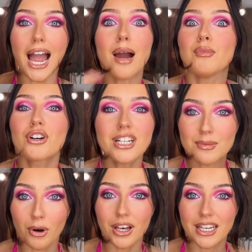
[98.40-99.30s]
I'm not going to
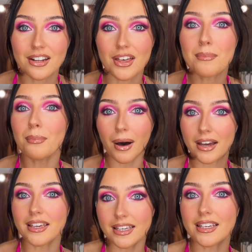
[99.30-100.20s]
spoil anything,
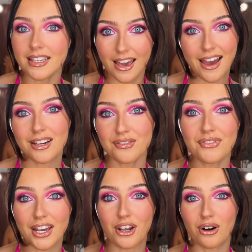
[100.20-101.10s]
but yeah,
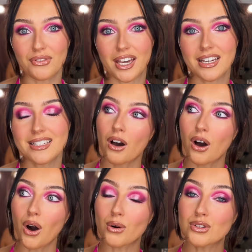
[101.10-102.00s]
very obvious.
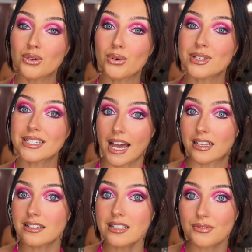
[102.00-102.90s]
Also,
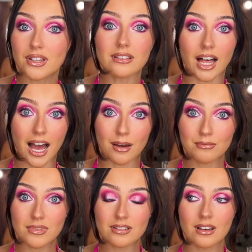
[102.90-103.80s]
Silence of the
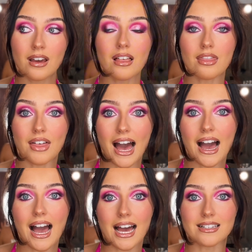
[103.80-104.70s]
Lambs,
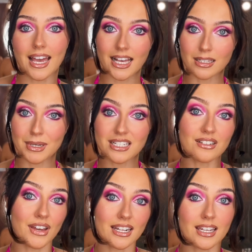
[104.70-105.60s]
that has elements
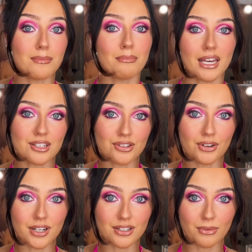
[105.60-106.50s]
of Ed Gein based through
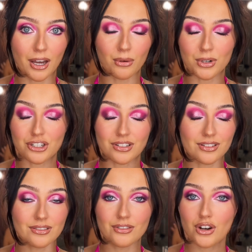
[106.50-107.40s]
it as well, which
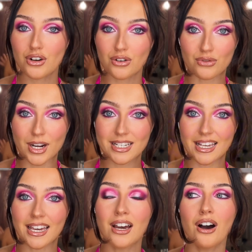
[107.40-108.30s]
is
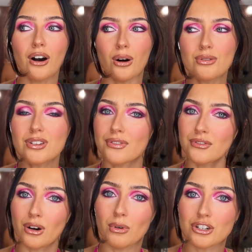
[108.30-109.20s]
crazy. Also, if you've
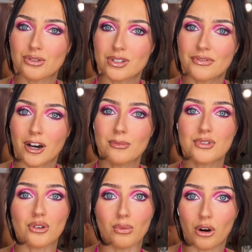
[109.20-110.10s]
not watched those films,
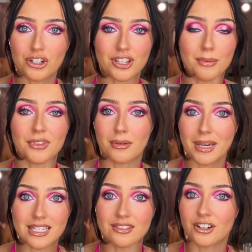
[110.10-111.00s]
go watch them. They're
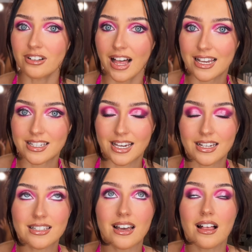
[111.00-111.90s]
amazing, they're
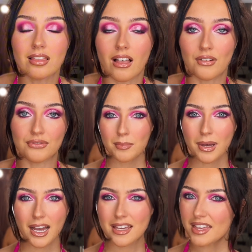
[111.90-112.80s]
classics. Love.
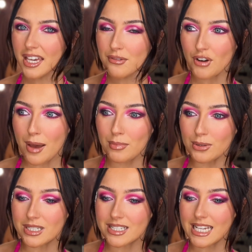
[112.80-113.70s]
But I think I've
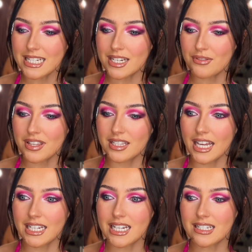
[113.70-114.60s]
rambled and said everything that
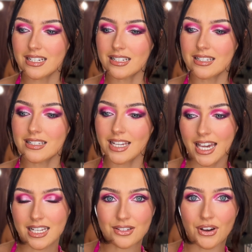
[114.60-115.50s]
I need to say
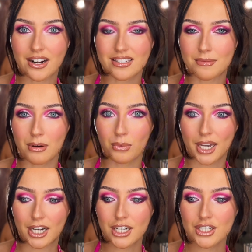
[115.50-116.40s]
as far as I'm
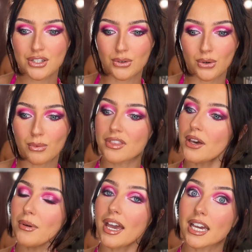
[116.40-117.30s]
aware. So
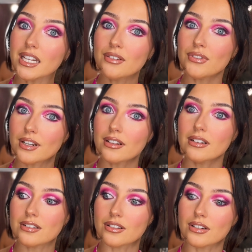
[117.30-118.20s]
without any further
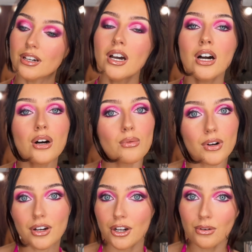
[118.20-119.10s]
ado, we're
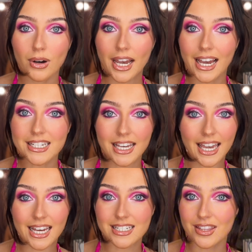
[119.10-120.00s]
going to go ahead and
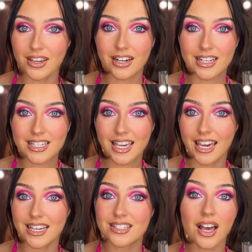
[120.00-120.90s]
get into the crazy
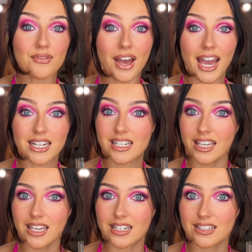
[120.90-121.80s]
case of Ed
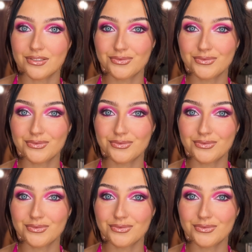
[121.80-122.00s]
Gein.